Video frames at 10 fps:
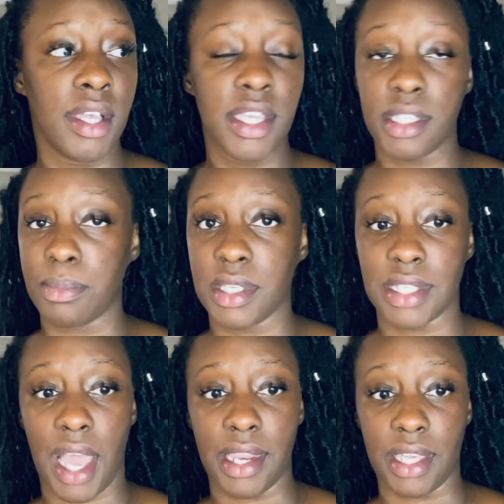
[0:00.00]
something's
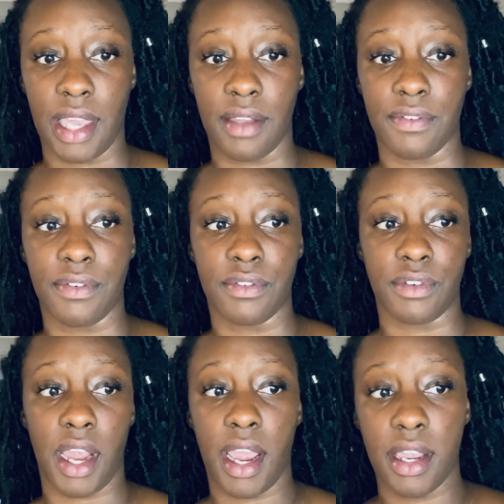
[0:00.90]
got to give,
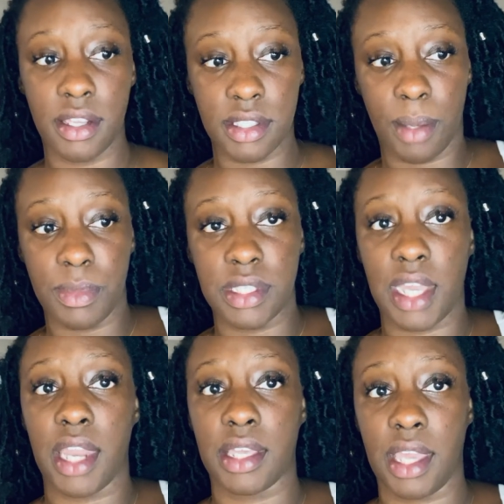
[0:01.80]
right? Something's
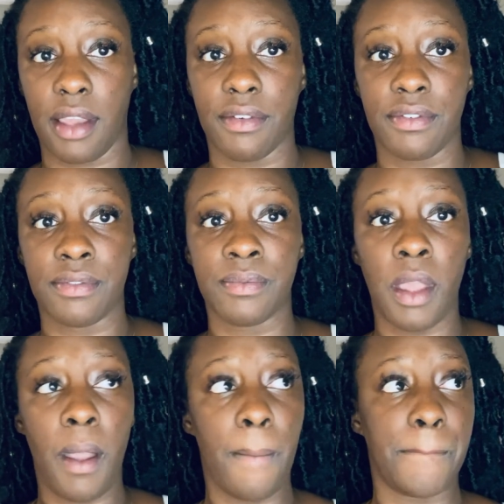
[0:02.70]
got to give.
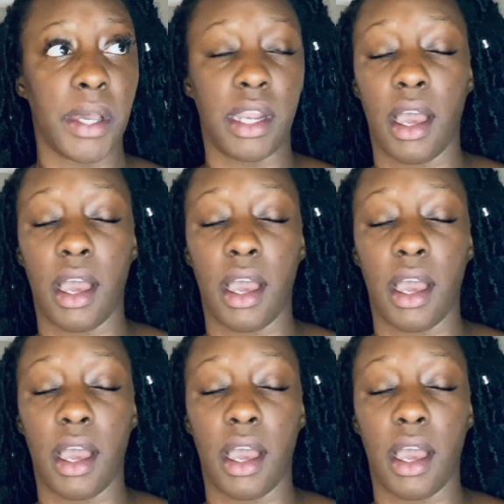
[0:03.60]
But